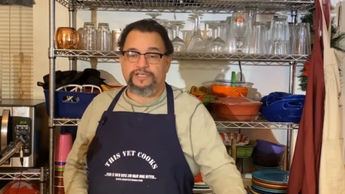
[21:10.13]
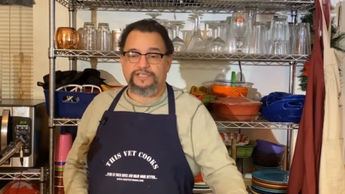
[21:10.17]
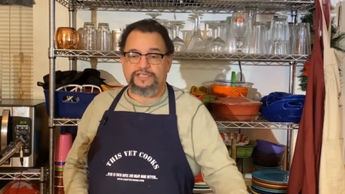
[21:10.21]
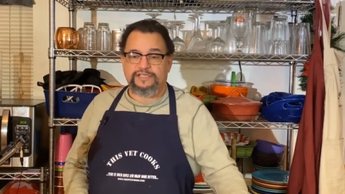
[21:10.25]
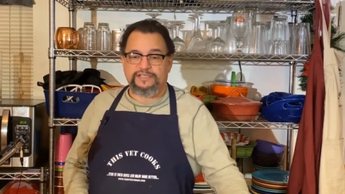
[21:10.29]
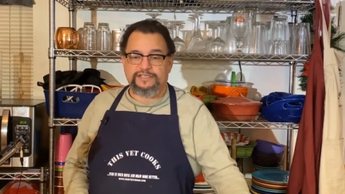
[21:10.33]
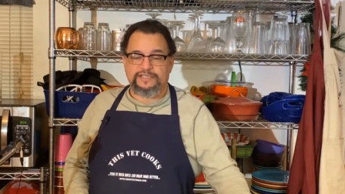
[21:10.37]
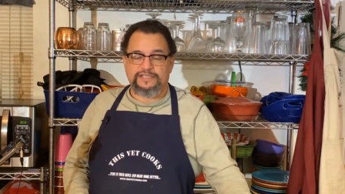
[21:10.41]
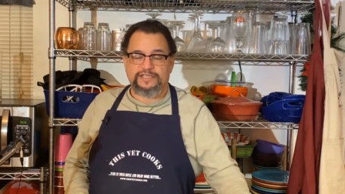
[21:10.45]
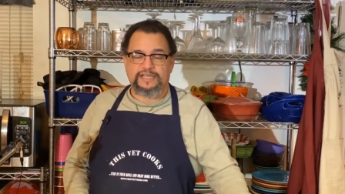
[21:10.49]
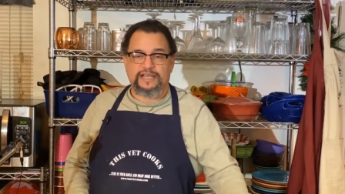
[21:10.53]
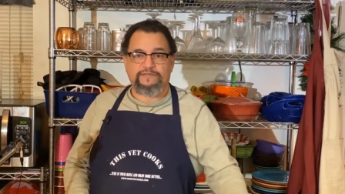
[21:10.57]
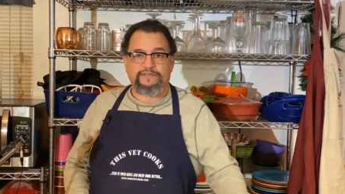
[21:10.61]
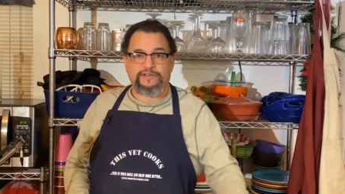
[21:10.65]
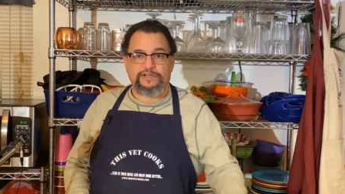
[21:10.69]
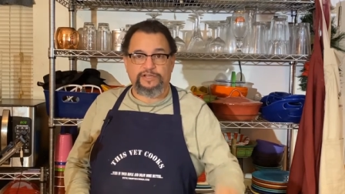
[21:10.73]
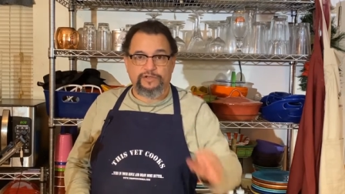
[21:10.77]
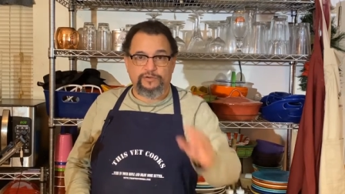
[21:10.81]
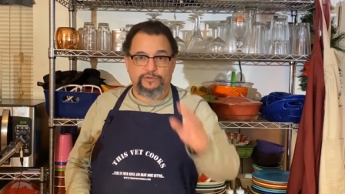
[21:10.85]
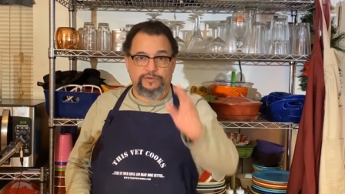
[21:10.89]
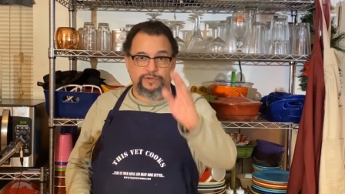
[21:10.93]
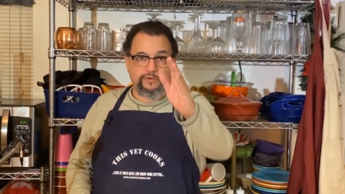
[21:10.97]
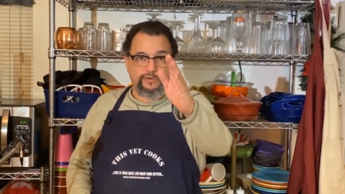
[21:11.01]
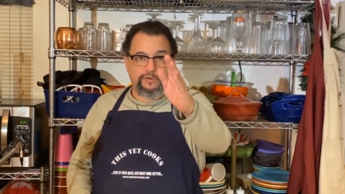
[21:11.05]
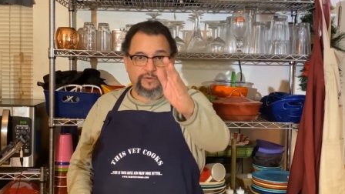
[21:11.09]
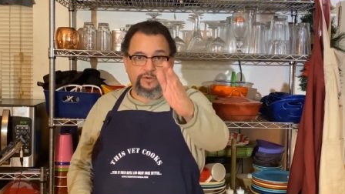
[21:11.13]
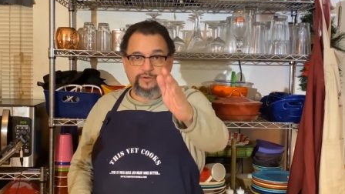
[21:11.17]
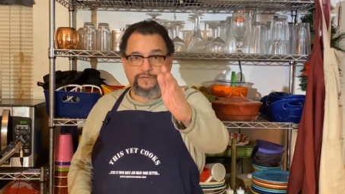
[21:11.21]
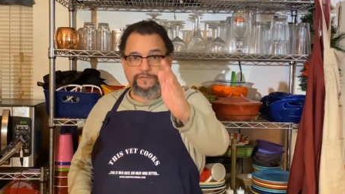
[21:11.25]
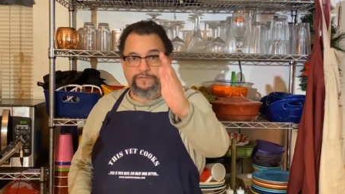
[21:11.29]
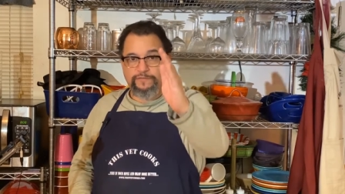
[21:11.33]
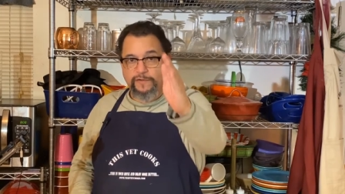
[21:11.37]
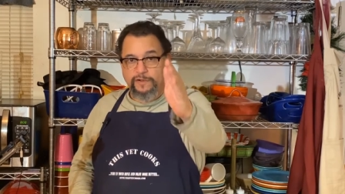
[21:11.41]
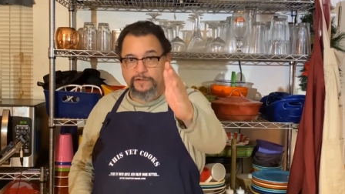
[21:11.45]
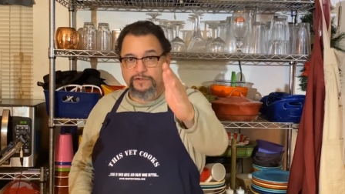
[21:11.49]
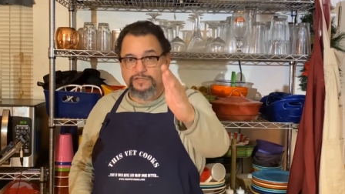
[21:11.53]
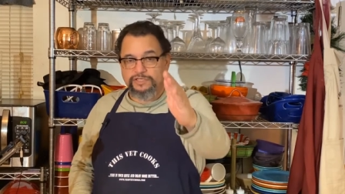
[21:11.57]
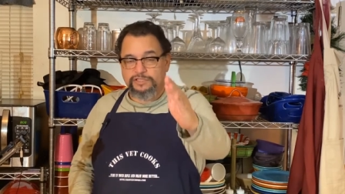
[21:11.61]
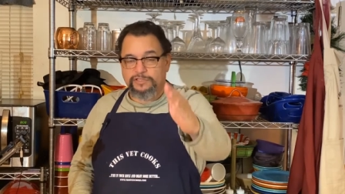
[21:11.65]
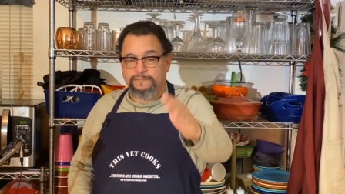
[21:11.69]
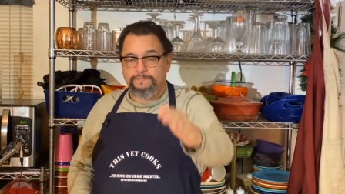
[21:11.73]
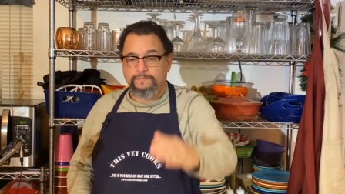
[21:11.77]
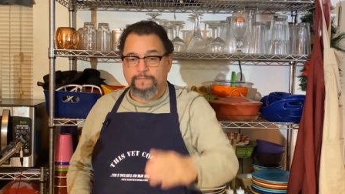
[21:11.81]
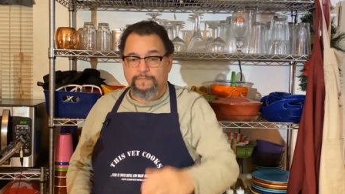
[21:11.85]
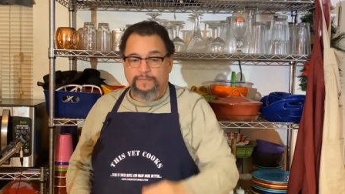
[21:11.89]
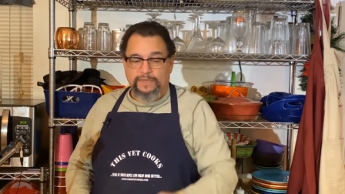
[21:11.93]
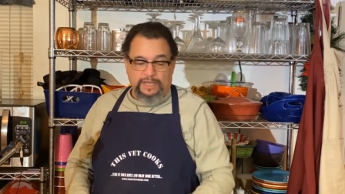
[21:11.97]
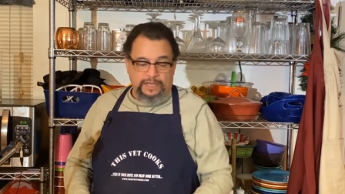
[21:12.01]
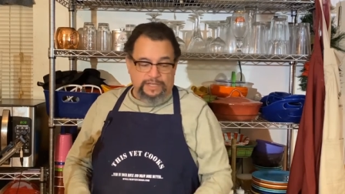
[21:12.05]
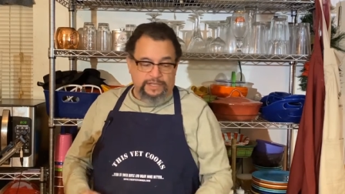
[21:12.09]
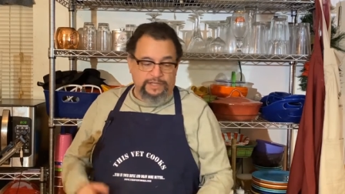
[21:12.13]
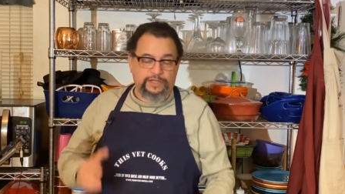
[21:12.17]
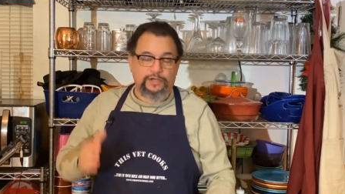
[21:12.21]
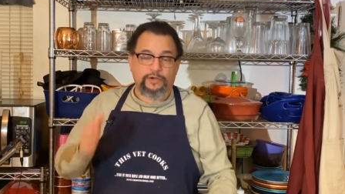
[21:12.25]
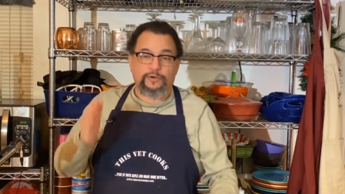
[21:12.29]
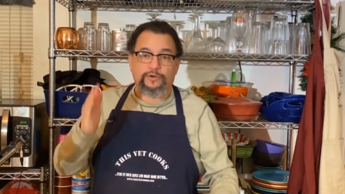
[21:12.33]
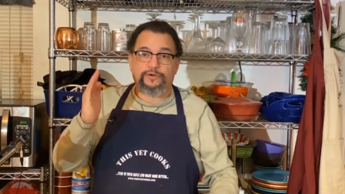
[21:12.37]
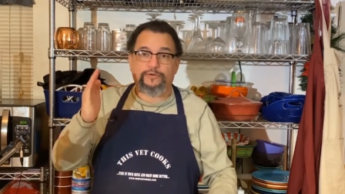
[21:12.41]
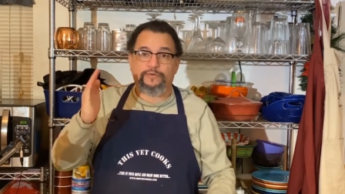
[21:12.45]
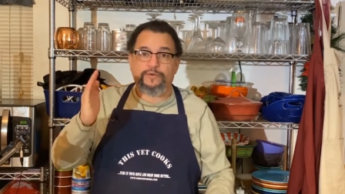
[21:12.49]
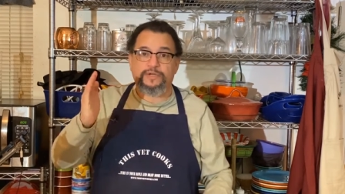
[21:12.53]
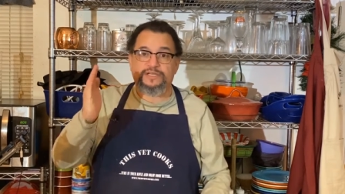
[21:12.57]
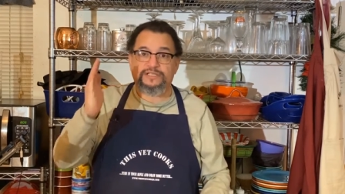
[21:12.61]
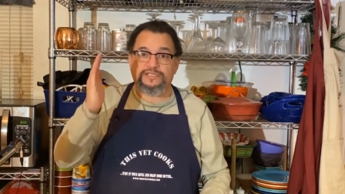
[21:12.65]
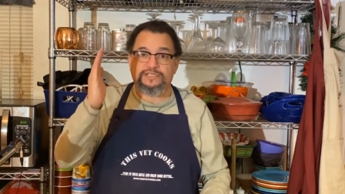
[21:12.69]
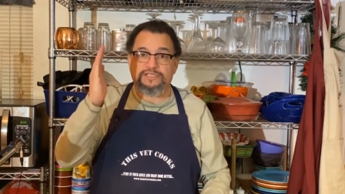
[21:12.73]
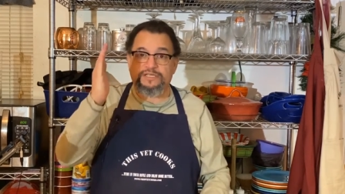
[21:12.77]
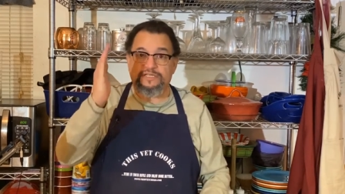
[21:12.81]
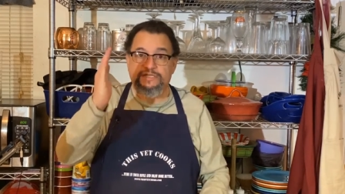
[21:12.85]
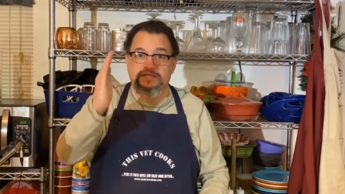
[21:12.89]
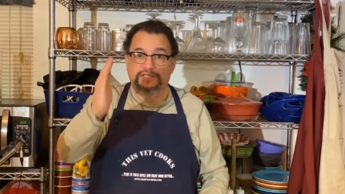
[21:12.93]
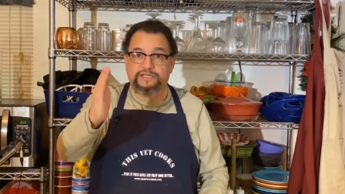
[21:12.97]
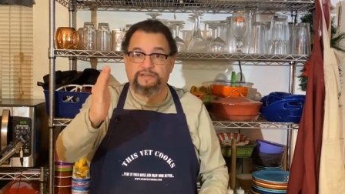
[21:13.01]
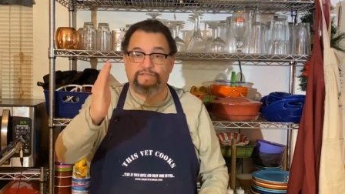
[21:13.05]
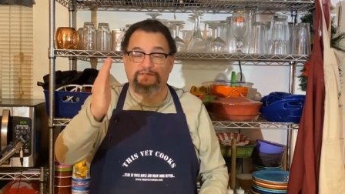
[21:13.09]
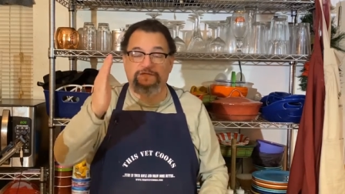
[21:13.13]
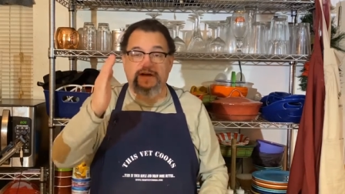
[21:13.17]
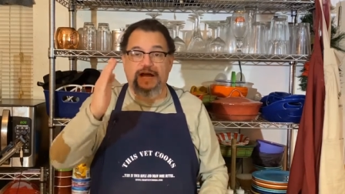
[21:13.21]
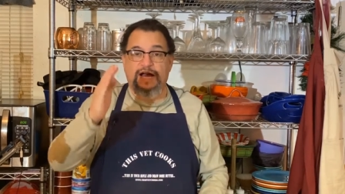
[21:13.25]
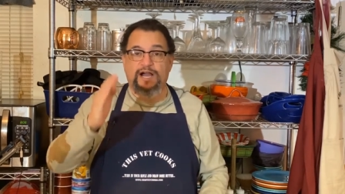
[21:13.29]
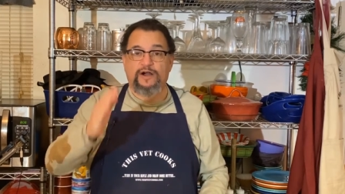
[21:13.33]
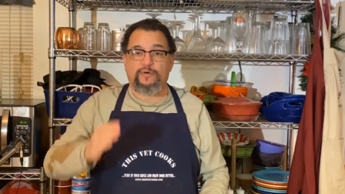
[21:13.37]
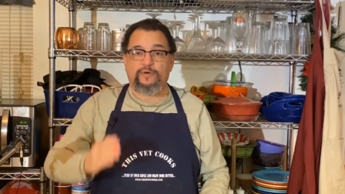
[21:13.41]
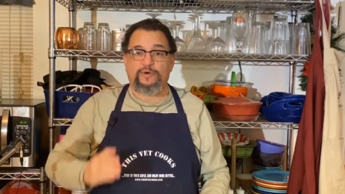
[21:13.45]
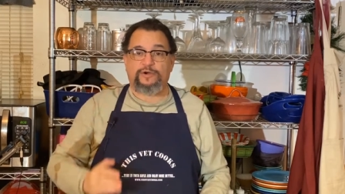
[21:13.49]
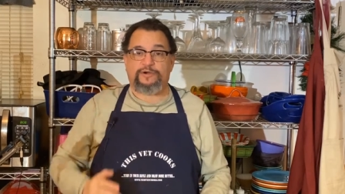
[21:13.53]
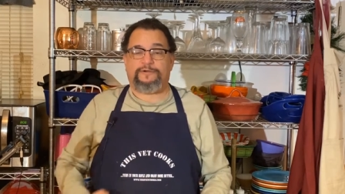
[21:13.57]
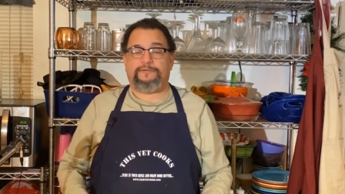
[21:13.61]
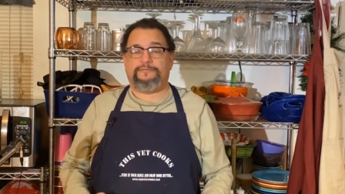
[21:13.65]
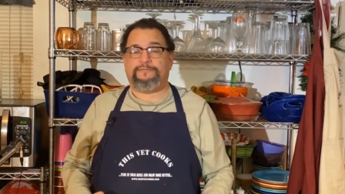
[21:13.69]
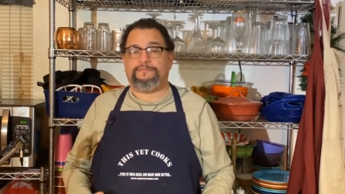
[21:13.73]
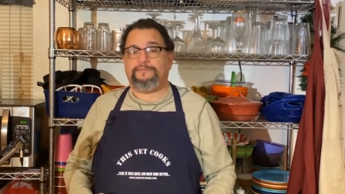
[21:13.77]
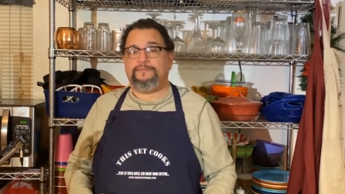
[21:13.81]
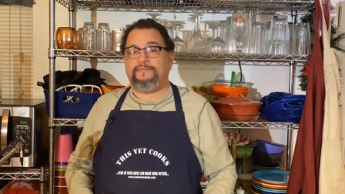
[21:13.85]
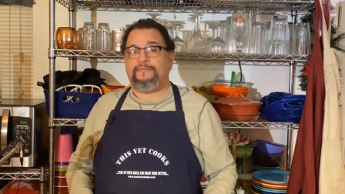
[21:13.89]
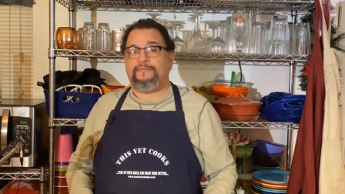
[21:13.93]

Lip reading: It's giving you an order, folks. The order is devour.